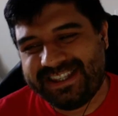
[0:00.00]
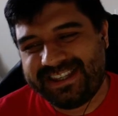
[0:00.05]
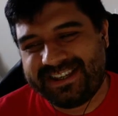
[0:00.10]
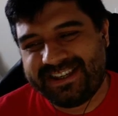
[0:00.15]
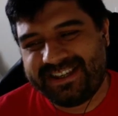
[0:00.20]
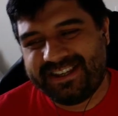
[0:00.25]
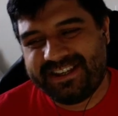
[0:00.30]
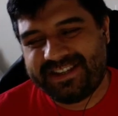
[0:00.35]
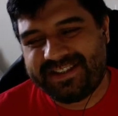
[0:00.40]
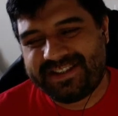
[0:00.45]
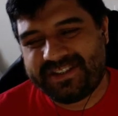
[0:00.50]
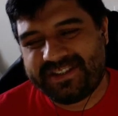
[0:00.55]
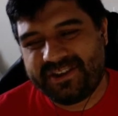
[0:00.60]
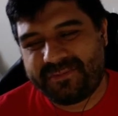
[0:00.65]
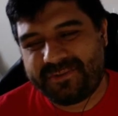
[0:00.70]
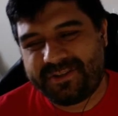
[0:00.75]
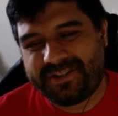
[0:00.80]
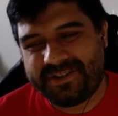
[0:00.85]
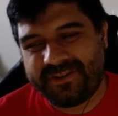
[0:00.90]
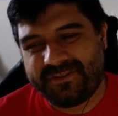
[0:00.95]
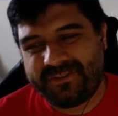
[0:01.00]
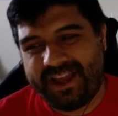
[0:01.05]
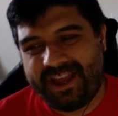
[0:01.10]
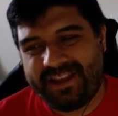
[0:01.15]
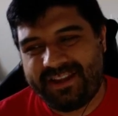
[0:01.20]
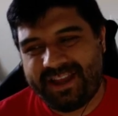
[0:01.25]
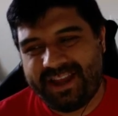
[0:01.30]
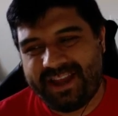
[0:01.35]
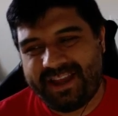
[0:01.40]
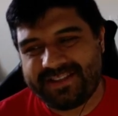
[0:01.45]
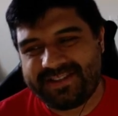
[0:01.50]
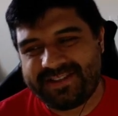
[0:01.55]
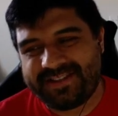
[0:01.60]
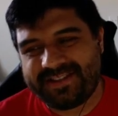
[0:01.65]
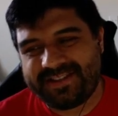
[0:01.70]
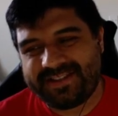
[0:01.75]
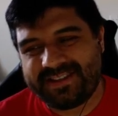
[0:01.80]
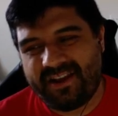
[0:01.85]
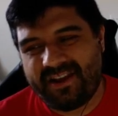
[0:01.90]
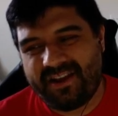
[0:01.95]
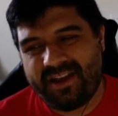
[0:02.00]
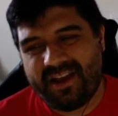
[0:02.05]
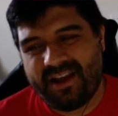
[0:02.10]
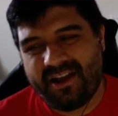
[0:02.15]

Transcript: Good. So you're up to 2 light dice.